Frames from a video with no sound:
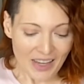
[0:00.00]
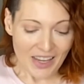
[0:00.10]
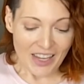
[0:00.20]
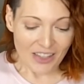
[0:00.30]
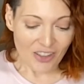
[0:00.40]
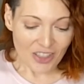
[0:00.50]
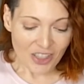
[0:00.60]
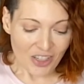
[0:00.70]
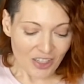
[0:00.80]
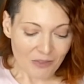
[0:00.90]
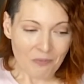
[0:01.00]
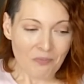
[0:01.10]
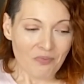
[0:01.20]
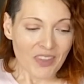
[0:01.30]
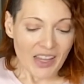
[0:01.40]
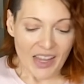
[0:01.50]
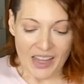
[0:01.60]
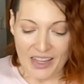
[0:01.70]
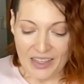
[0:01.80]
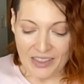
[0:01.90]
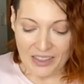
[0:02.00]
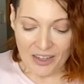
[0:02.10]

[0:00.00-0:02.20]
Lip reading: It looks good. And